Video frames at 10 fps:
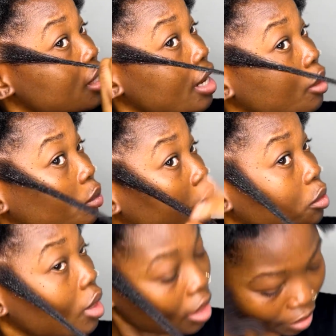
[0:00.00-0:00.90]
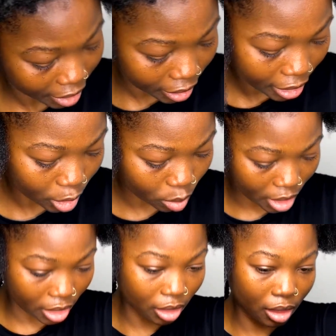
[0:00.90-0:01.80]
like we'll do a regular
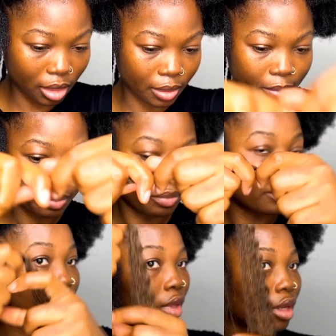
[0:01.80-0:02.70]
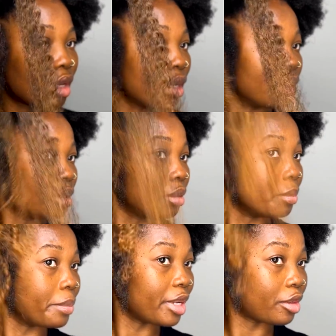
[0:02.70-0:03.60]
twist. In the
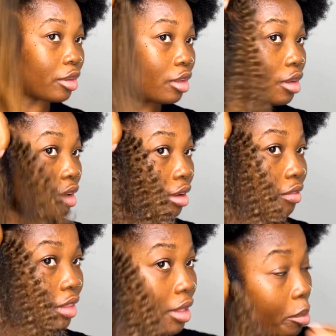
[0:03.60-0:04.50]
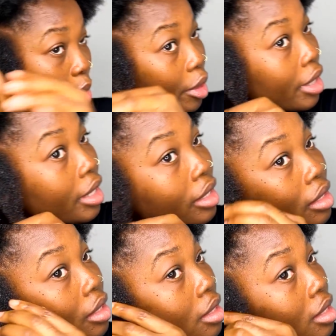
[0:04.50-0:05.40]
middle of the
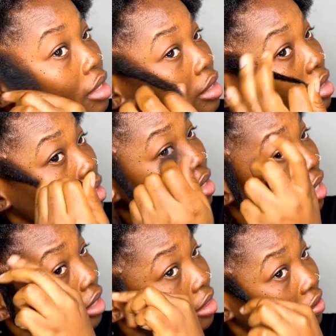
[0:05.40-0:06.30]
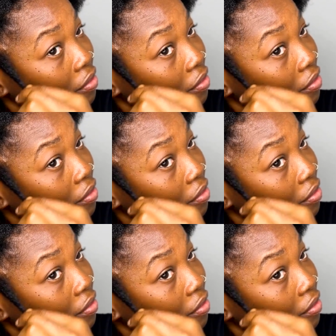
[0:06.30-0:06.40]
braid, take the